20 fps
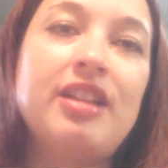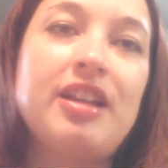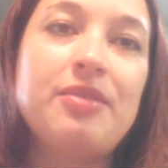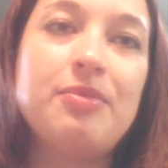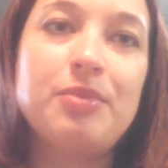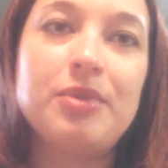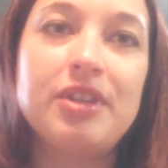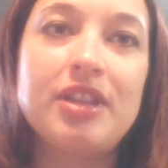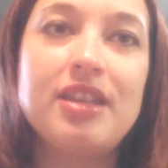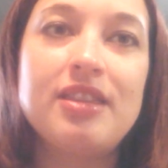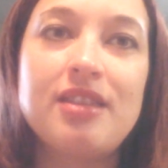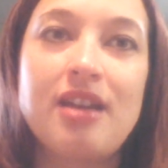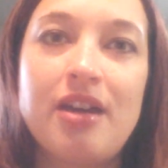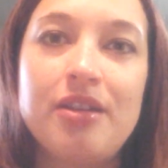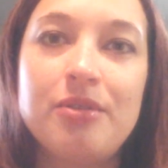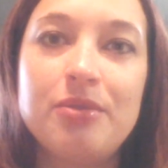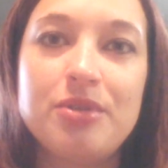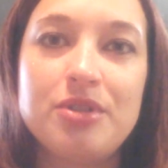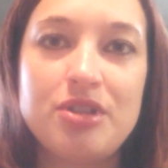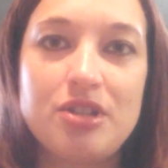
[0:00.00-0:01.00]
I really
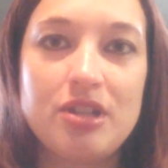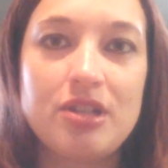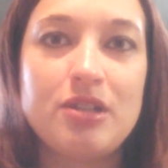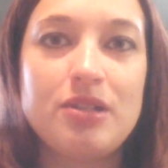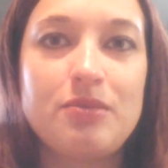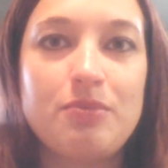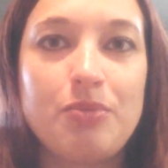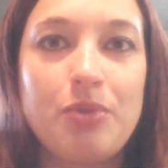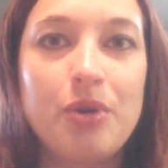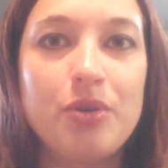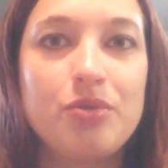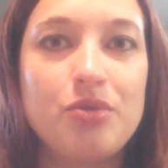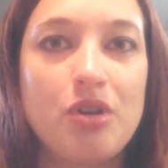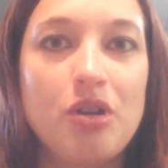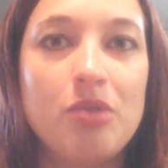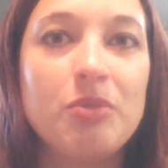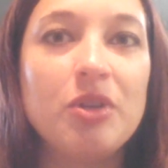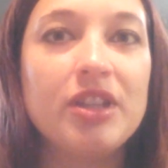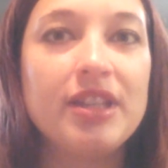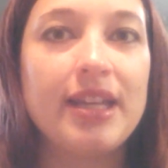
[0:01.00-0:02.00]
thought it was just
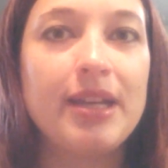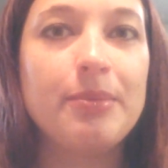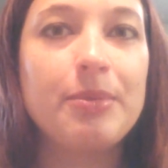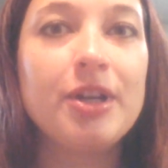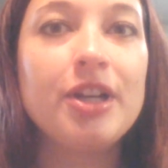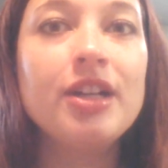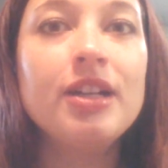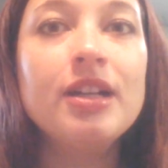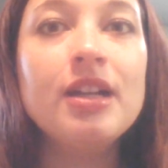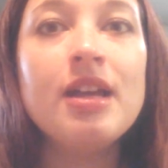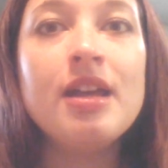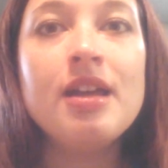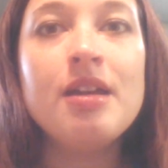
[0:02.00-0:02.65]
prodromal labor